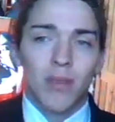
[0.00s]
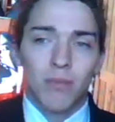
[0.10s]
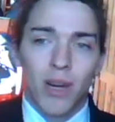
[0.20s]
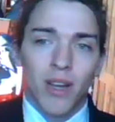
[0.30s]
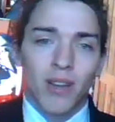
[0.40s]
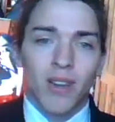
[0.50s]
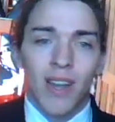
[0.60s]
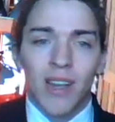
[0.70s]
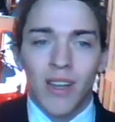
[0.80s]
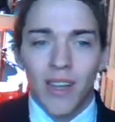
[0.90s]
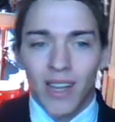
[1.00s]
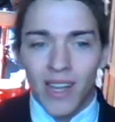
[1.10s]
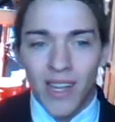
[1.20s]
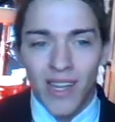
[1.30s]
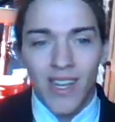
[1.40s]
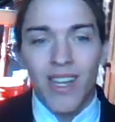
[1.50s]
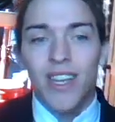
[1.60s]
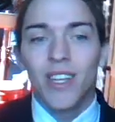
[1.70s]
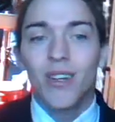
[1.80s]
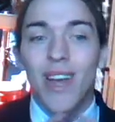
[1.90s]
But
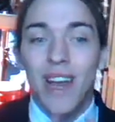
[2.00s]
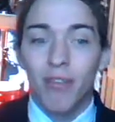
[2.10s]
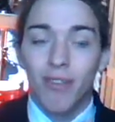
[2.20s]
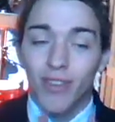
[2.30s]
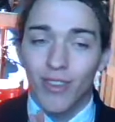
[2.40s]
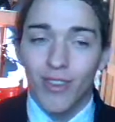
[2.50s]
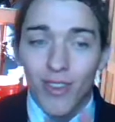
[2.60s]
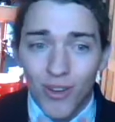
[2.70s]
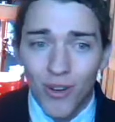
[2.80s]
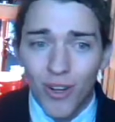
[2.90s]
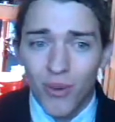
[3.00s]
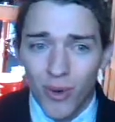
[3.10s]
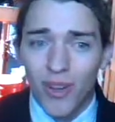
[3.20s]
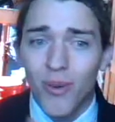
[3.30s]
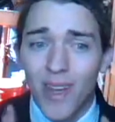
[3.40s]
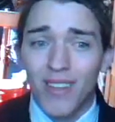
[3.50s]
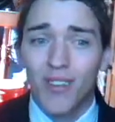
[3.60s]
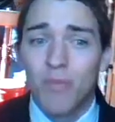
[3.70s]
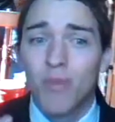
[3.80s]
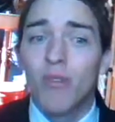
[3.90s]
you're the one who has
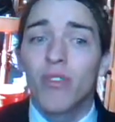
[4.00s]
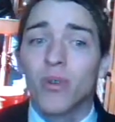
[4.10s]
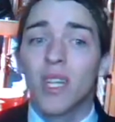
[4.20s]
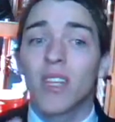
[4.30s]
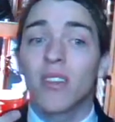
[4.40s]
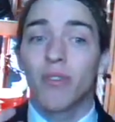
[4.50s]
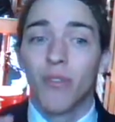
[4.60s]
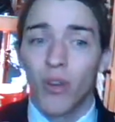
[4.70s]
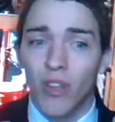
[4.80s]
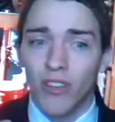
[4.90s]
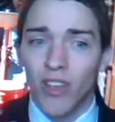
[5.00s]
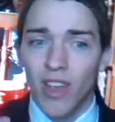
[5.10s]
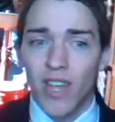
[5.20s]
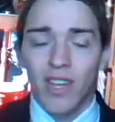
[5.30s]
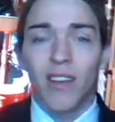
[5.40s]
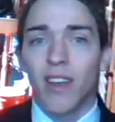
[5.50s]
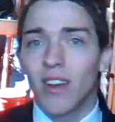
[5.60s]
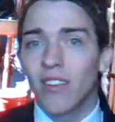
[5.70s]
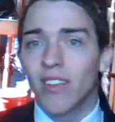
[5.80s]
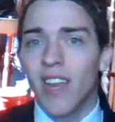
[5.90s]
to prove to us first that
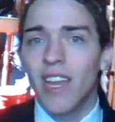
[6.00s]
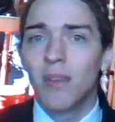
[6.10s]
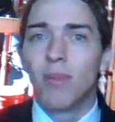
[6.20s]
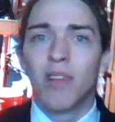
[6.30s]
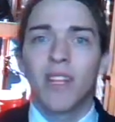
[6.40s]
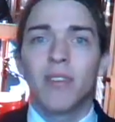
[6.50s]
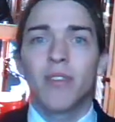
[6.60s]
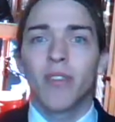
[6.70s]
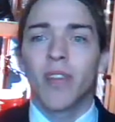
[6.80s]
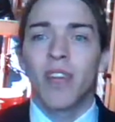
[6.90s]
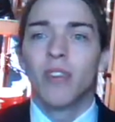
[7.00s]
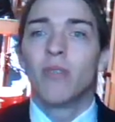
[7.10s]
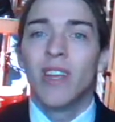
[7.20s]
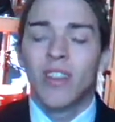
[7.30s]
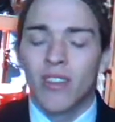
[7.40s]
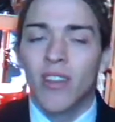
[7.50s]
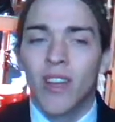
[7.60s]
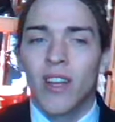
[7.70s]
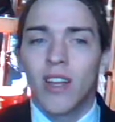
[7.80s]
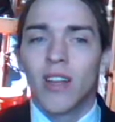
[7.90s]
there's any belief, any reason
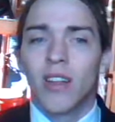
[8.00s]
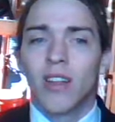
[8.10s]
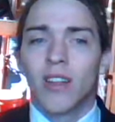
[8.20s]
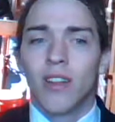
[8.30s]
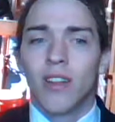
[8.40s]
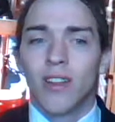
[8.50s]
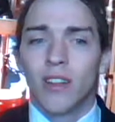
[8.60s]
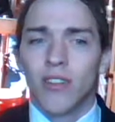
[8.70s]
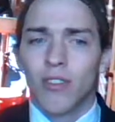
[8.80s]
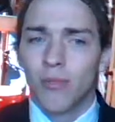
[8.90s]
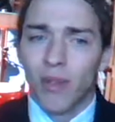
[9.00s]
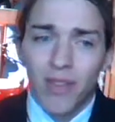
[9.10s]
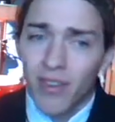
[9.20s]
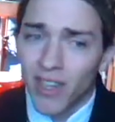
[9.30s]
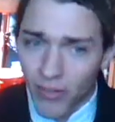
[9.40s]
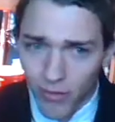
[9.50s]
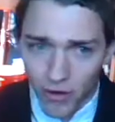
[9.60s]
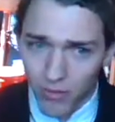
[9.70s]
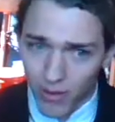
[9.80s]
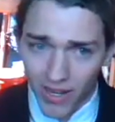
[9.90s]
to believe it in the
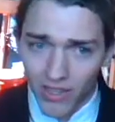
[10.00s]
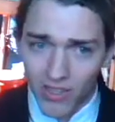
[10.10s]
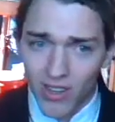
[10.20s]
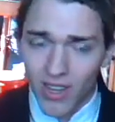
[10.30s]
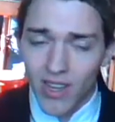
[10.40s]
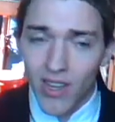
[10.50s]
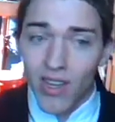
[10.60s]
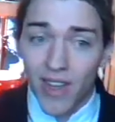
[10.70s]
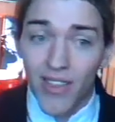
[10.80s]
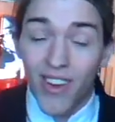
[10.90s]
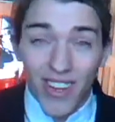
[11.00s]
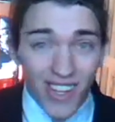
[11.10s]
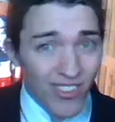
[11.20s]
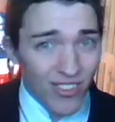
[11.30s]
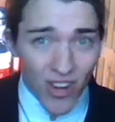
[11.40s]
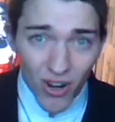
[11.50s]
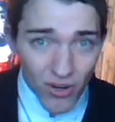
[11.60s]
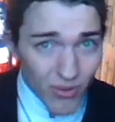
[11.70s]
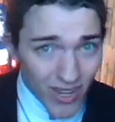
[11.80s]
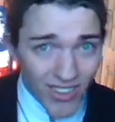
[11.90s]
first place. And there is
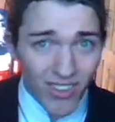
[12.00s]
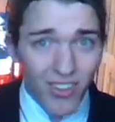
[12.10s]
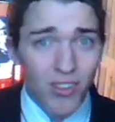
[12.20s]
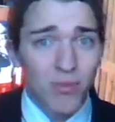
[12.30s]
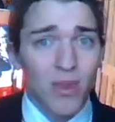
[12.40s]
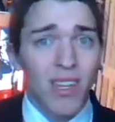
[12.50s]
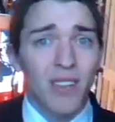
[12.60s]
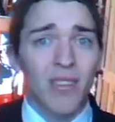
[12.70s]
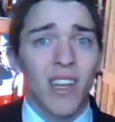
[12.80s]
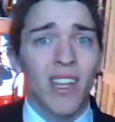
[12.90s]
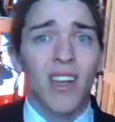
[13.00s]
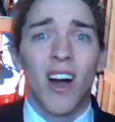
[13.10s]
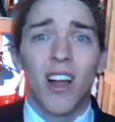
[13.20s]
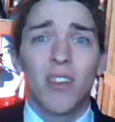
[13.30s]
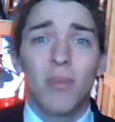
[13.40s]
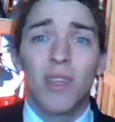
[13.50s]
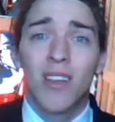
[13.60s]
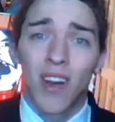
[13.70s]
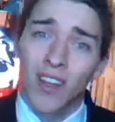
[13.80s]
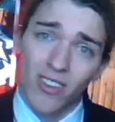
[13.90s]
no reason to believe in a God,
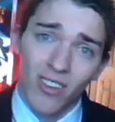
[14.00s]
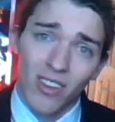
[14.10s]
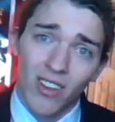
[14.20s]
because